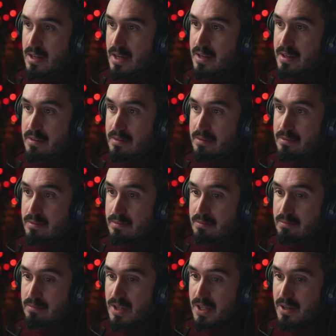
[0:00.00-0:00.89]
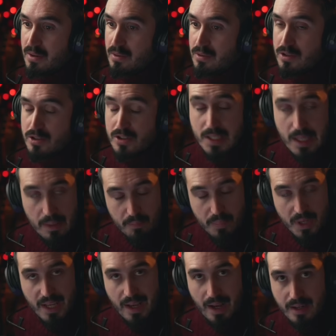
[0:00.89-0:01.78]
and you know,
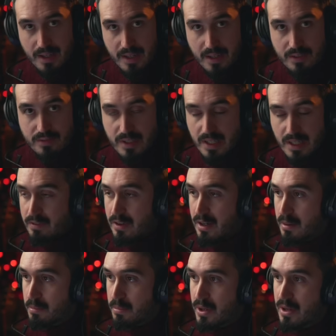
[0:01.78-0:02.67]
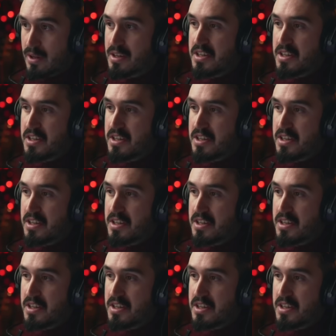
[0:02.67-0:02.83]
simply adding a reverb